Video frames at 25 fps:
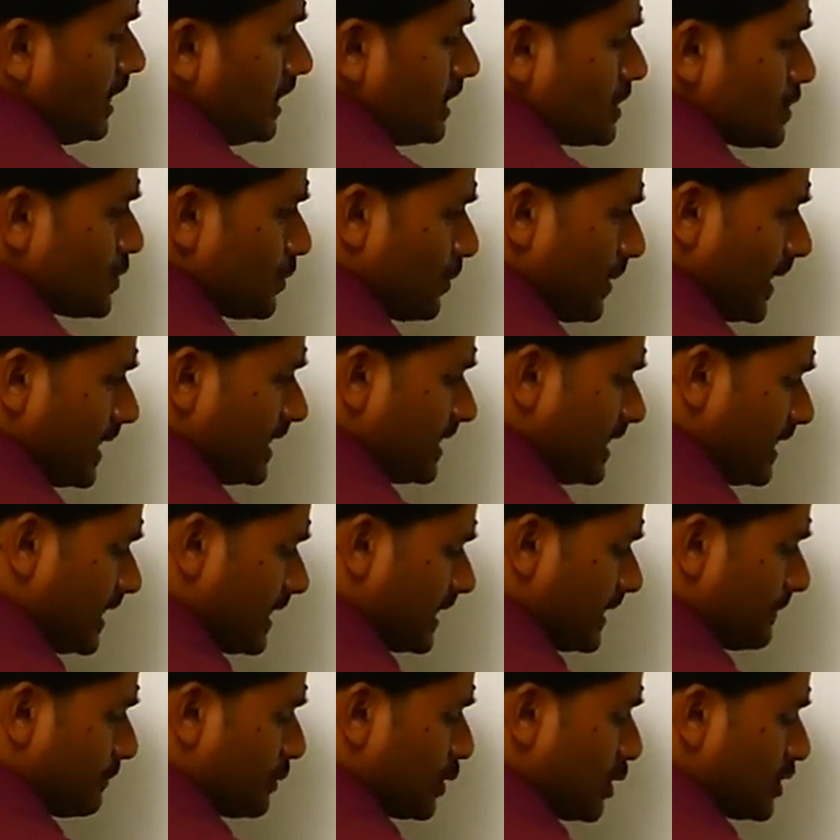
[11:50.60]
So when the
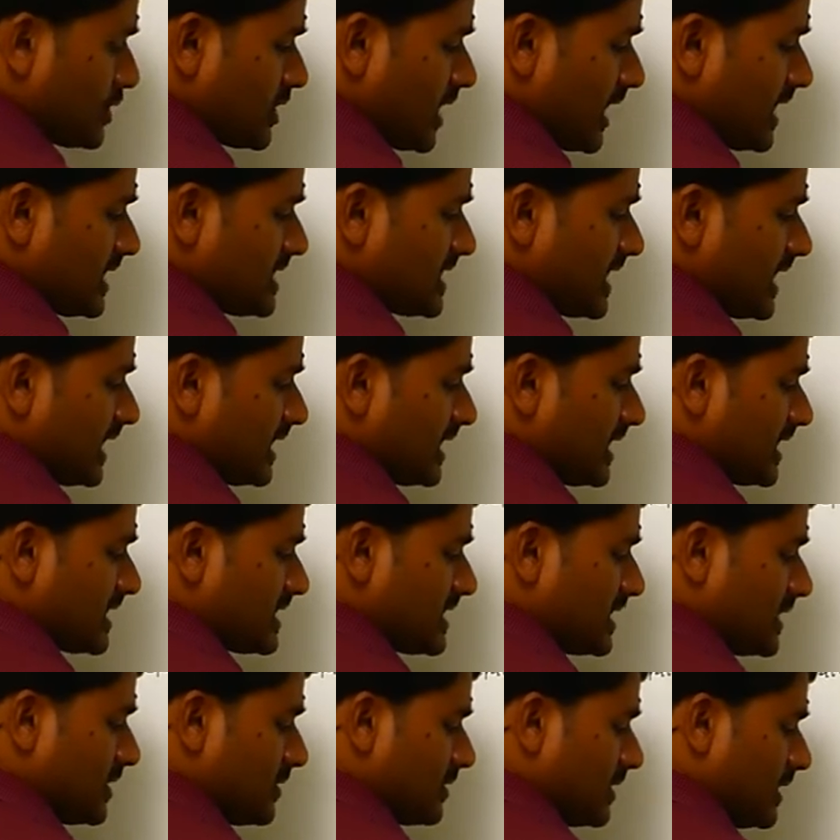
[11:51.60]
cryptozoites
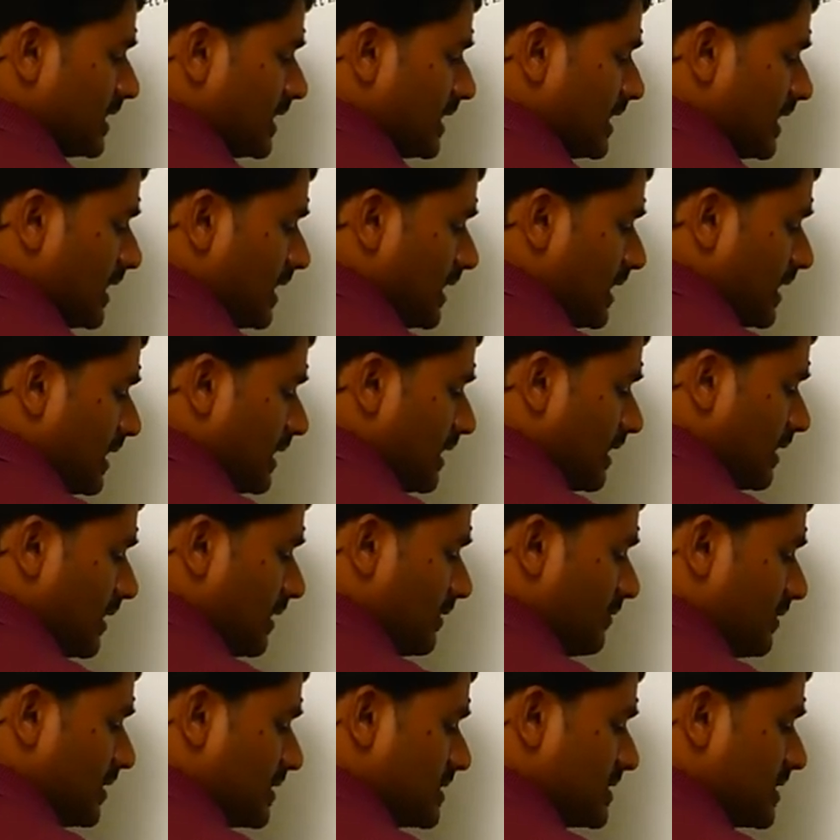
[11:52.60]
enters into the
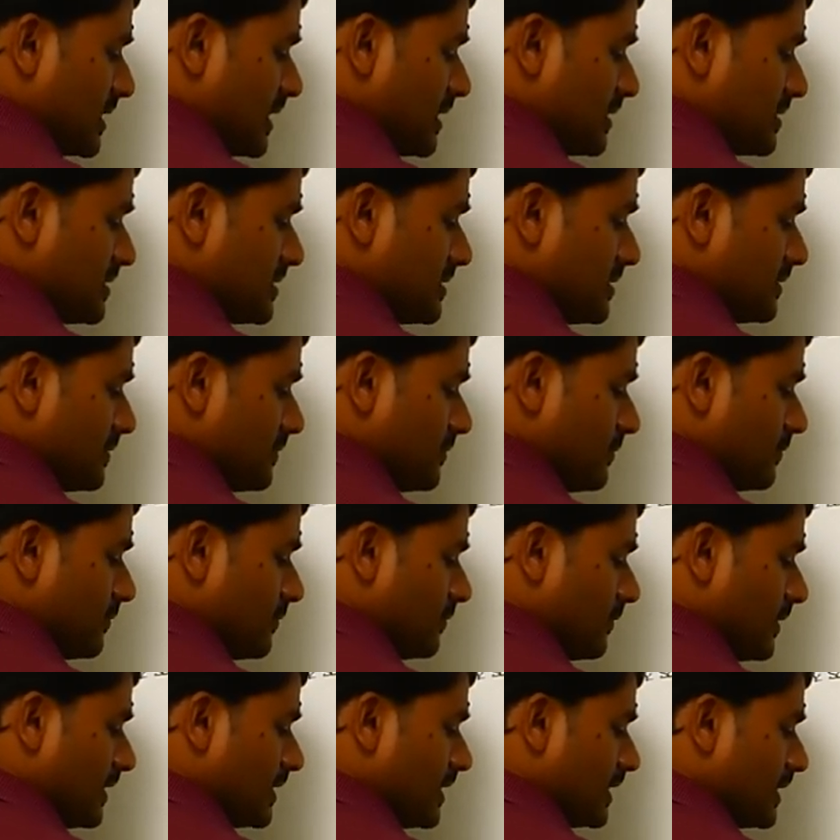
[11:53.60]
liver cells,
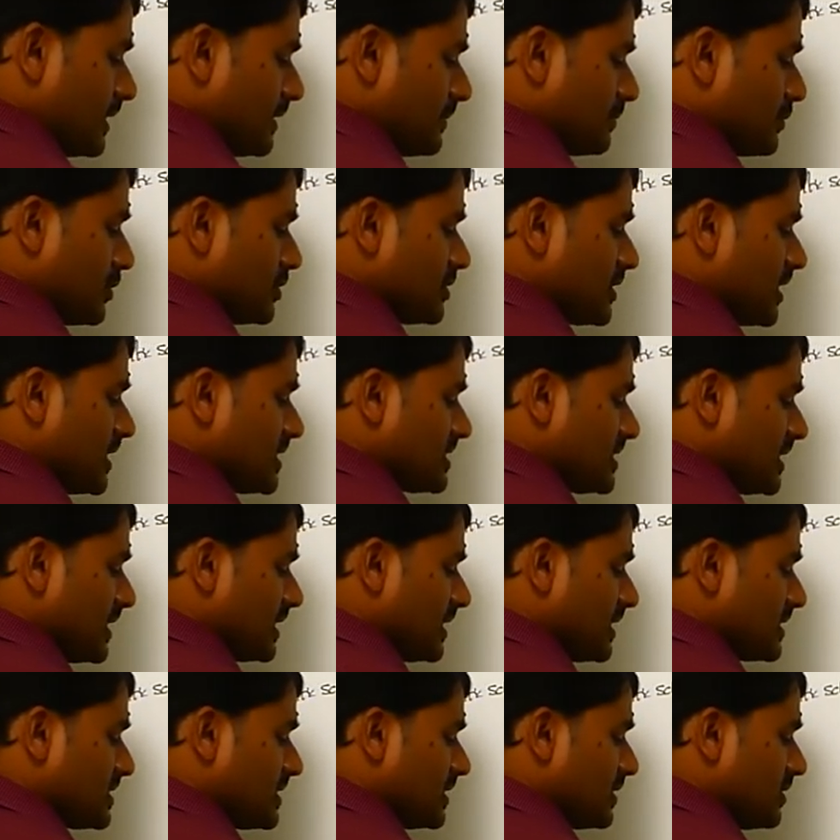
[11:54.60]
when the cryptozoites
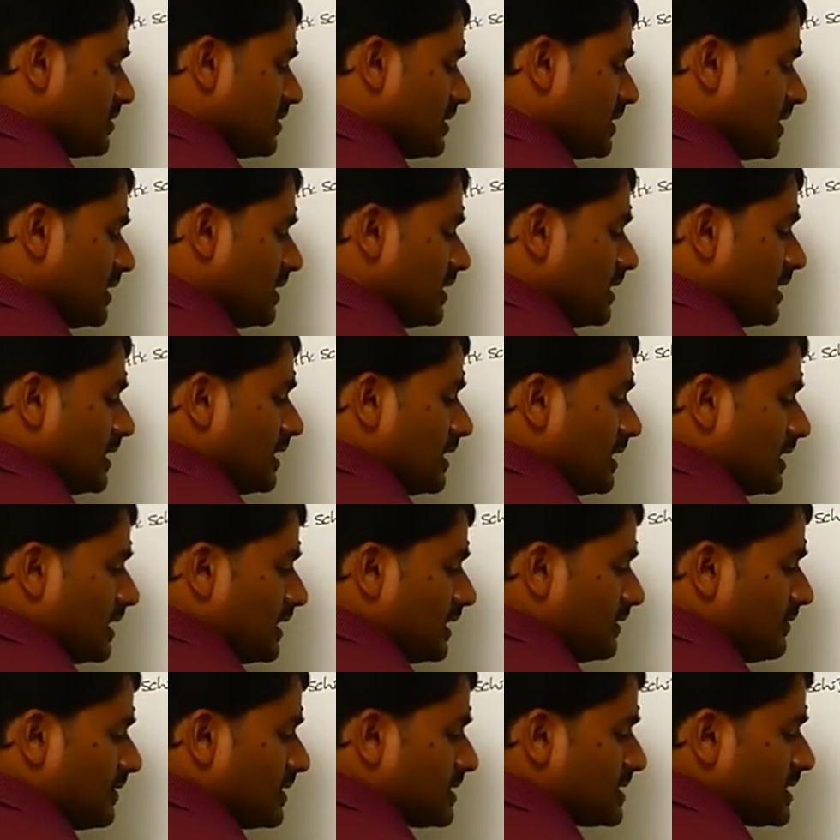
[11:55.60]
enters into the
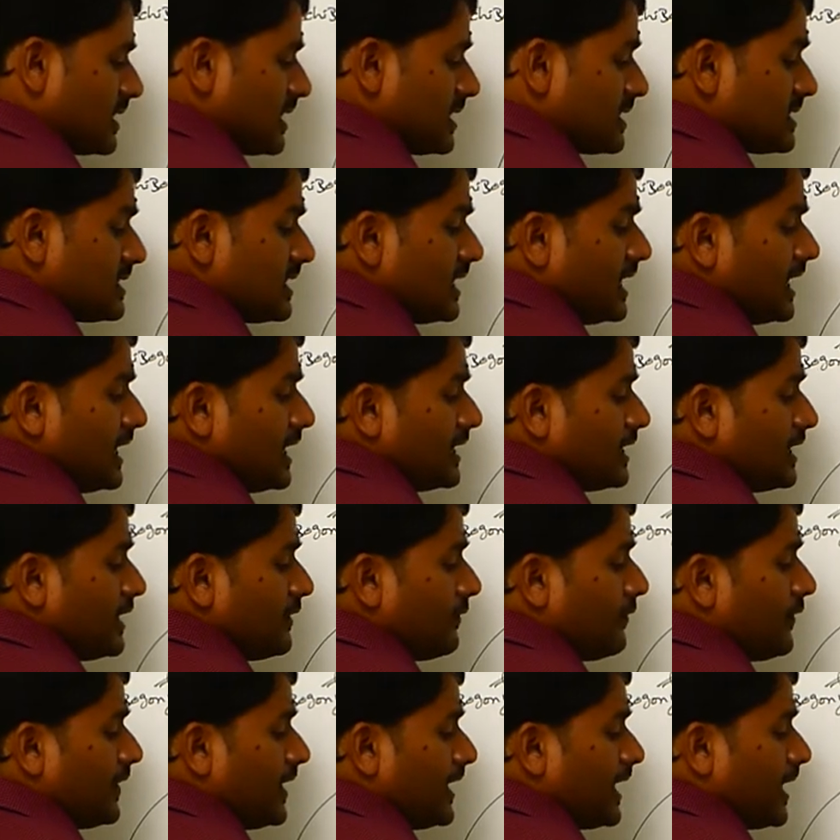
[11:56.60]
liver cells, they
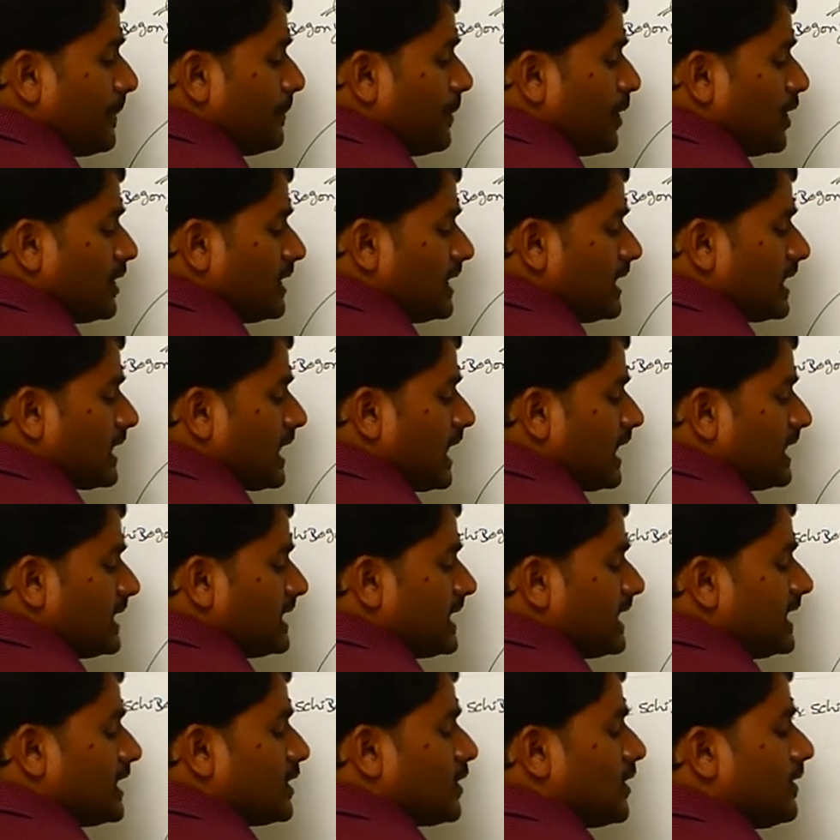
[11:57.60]
feed upon the
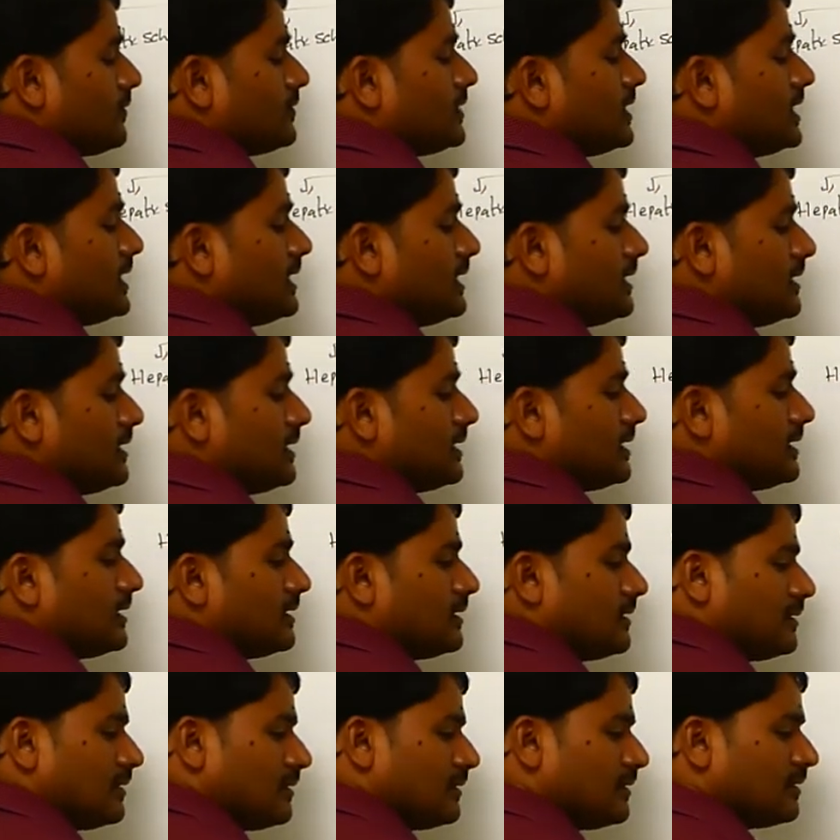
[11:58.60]
content of the
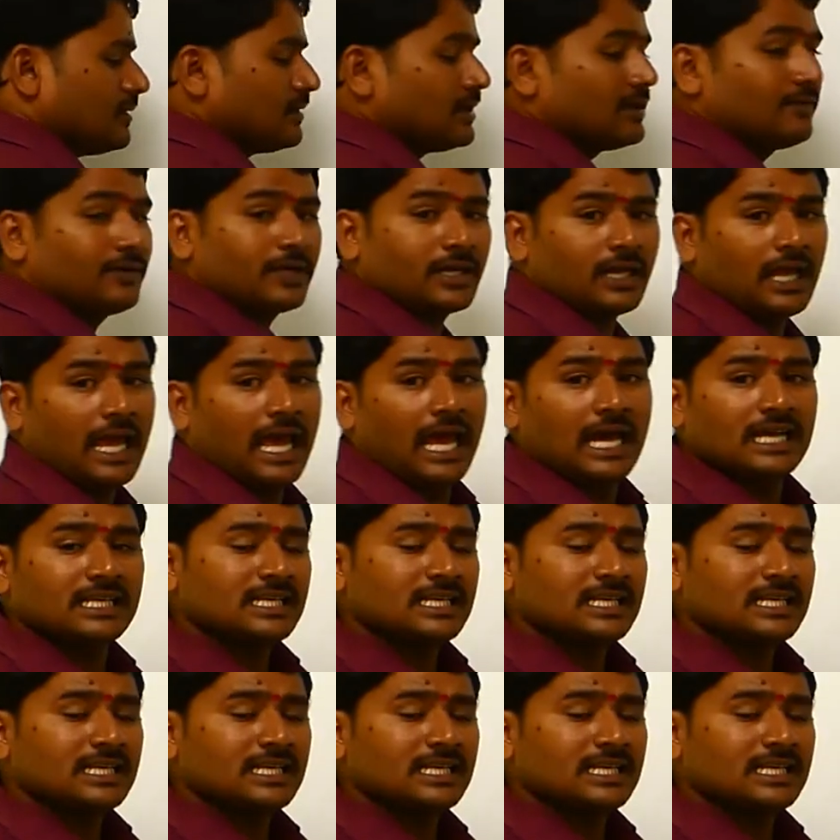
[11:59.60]
liver.